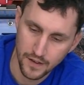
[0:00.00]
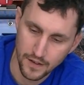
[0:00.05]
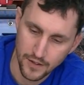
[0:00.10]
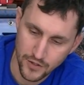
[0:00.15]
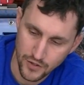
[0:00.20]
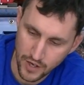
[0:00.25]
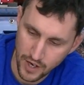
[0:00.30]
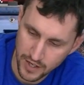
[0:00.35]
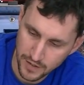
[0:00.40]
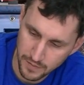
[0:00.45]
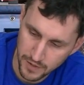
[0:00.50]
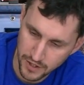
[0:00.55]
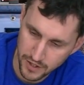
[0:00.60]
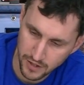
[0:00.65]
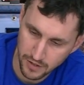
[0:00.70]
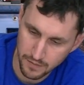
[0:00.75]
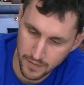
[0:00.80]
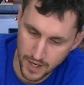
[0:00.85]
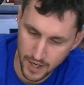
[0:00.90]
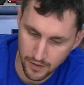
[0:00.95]

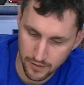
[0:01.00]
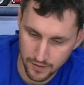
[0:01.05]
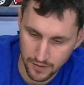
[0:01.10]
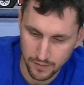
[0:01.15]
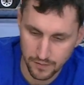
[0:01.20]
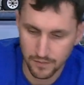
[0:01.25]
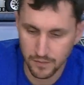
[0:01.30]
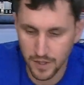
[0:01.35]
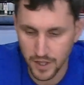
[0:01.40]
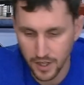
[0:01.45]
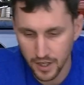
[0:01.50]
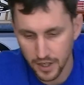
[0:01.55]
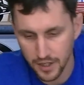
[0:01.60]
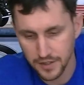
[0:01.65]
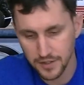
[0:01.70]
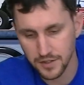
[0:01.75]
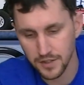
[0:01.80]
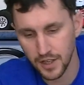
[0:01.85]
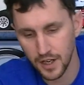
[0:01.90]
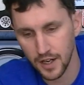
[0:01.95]
transmission mount
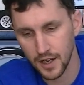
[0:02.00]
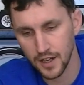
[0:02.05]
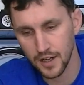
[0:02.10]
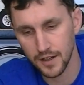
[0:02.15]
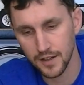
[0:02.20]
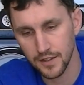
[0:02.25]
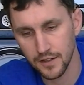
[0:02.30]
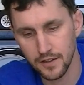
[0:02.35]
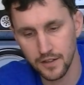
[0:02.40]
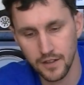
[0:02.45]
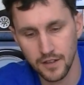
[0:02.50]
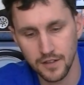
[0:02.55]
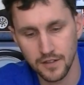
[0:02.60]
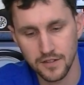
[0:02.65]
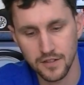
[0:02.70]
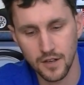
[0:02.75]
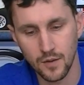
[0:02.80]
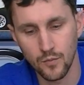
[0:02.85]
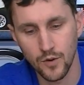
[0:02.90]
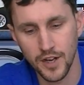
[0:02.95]
because uh, you need
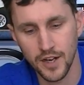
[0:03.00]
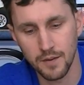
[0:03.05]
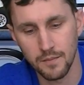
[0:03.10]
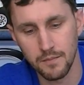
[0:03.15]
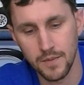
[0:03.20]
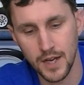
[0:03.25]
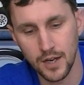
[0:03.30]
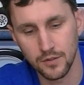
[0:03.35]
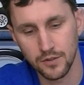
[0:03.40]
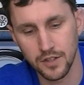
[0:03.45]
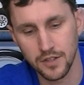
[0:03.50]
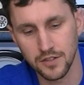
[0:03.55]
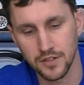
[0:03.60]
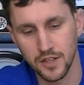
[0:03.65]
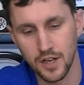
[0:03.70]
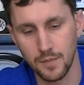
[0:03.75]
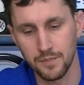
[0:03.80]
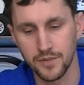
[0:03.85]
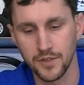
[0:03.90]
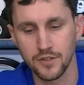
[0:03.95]
some way to mount this up.